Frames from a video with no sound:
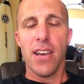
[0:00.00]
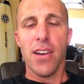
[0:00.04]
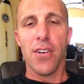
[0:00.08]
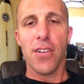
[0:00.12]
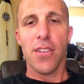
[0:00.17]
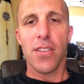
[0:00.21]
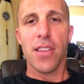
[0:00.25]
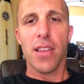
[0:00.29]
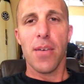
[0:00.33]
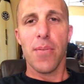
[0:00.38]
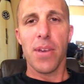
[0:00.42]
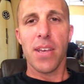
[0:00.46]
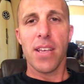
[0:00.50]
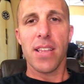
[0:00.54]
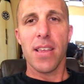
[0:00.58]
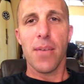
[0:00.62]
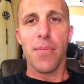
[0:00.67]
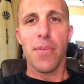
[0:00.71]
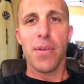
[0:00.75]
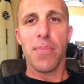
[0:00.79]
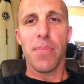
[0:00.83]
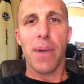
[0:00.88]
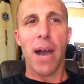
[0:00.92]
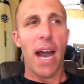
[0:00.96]
Well, let
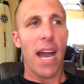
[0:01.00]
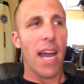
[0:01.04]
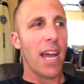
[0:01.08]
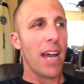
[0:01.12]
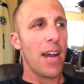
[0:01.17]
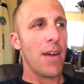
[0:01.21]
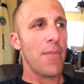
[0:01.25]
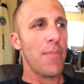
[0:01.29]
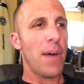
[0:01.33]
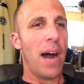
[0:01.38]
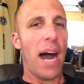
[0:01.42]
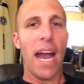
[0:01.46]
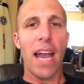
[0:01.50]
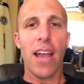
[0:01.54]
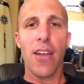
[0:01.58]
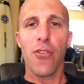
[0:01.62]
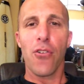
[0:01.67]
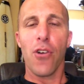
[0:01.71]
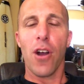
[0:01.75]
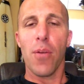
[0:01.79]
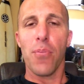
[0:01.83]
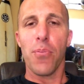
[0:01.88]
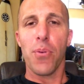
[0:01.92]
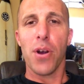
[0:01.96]
me back up. I
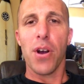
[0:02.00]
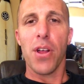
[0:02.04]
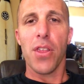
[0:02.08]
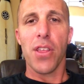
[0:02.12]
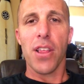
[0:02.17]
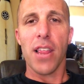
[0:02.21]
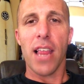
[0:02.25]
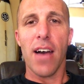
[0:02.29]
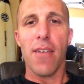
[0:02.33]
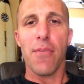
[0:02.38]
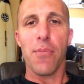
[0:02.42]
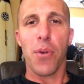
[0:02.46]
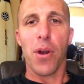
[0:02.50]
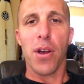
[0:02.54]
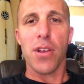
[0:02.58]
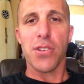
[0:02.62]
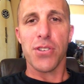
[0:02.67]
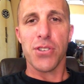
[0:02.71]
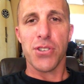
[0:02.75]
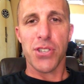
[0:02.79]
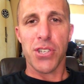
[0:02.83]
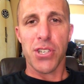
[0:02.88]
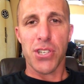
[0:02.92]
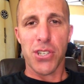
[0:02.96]
grew up with 11 brothers
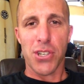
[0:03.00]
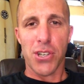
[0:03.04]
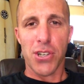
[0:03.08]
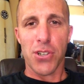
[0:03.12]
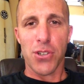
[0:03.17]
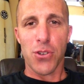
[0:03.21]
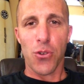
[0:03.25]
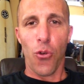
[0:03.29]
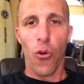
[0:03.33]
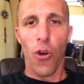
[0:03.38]
and sisters.